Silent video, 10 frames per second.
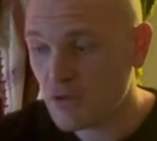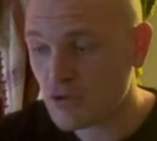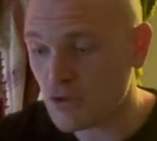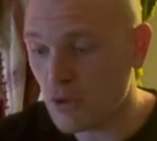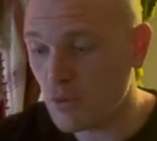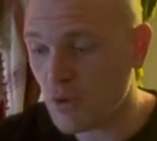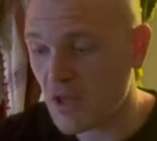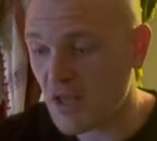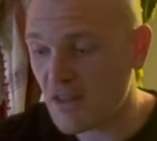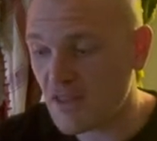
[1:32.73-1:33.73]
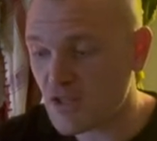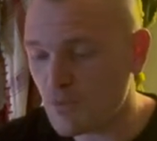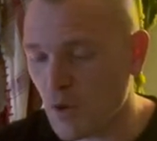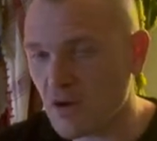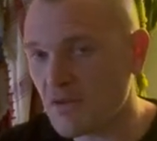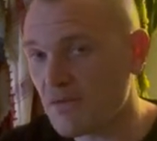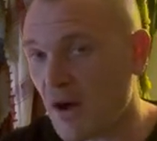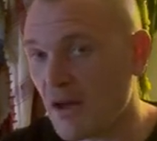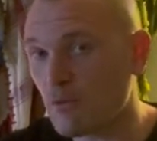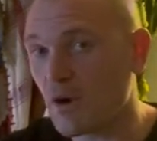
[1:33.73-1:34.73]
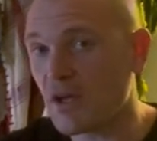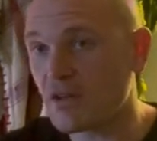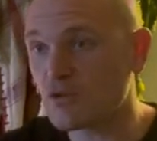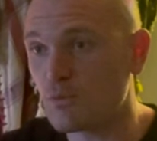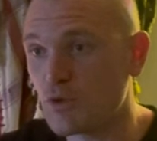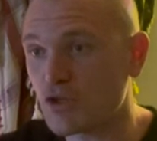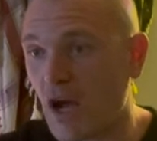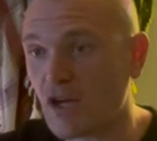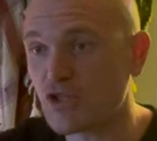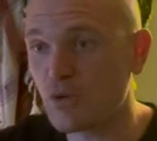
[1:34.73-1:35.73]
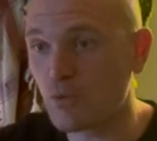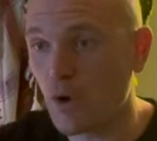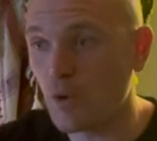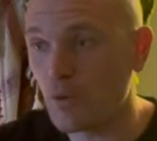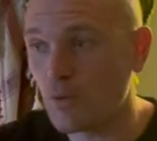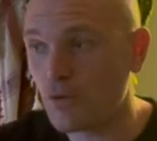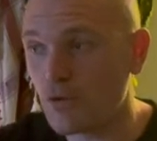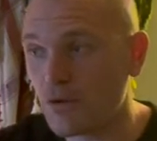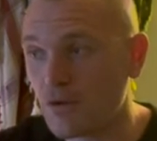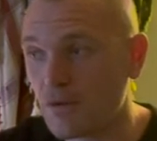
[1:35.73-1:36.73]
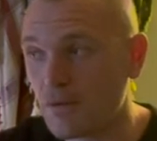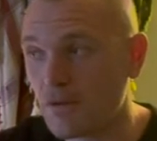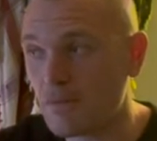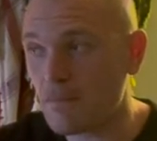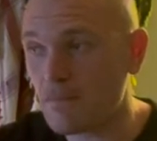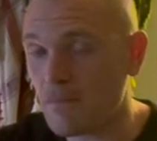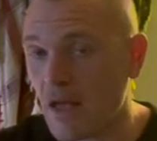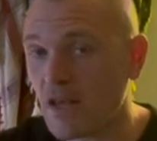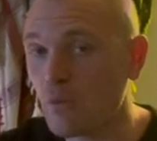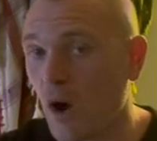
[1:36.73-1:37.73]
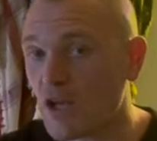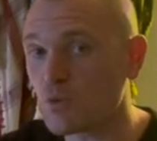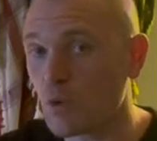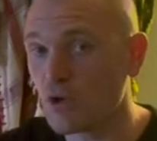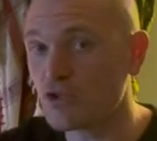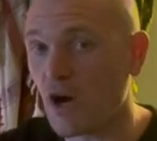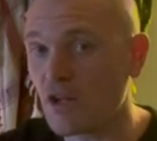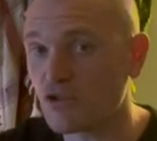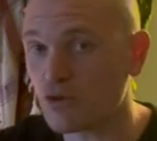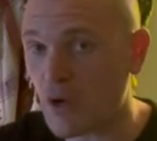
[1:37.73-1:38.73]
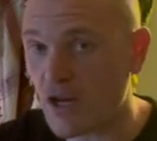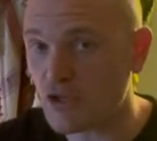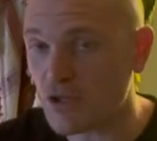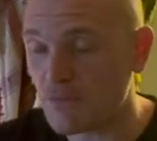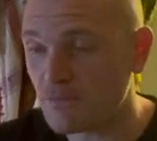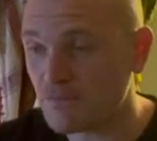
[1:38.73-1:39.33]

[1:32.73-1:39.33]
So, in this book of the five rings, Musashi wrote many wise words on strategy.